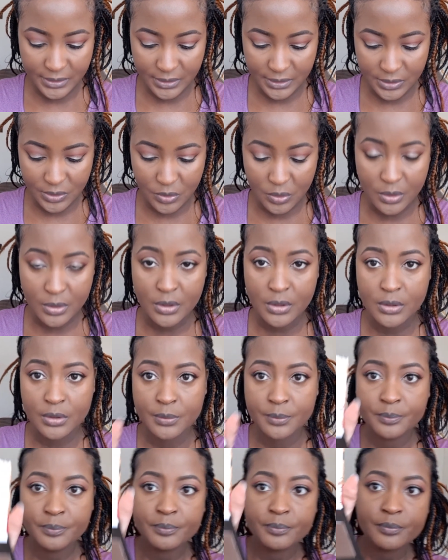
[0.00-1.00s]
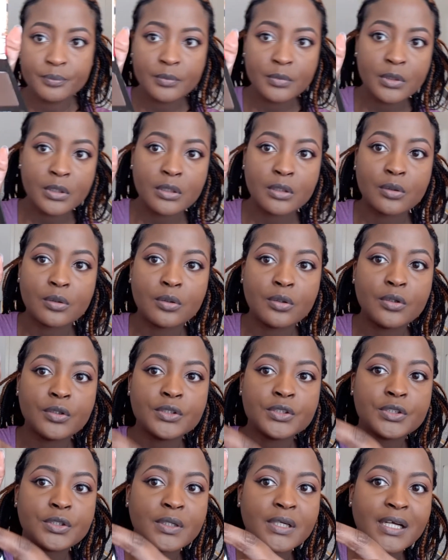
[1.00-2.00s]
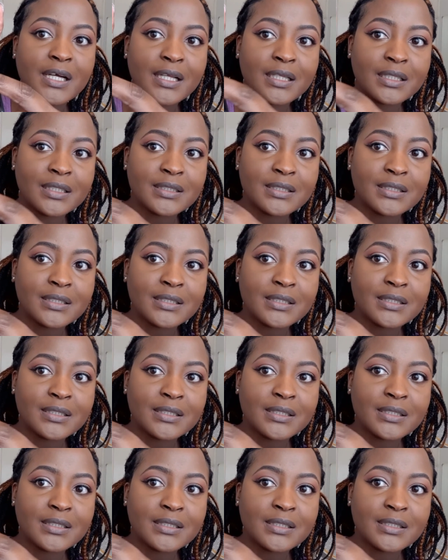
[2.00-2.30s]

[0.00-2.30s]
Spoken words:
It's got a contour, color,